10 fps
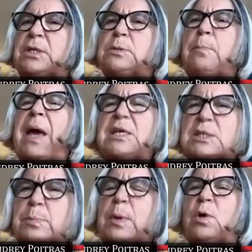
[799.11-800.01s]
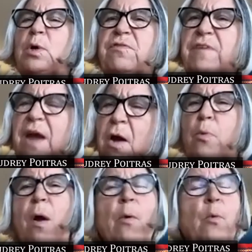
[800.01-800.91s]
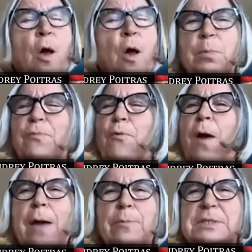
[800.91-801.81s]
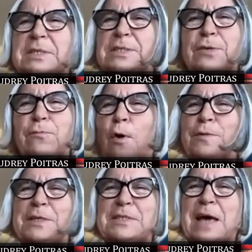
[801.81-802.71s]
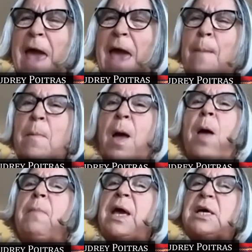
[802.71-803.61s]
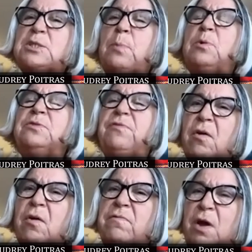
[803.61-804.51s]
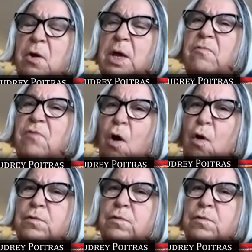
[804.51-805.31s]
My husband was long before I was as involved as I am, my husband was very, very involved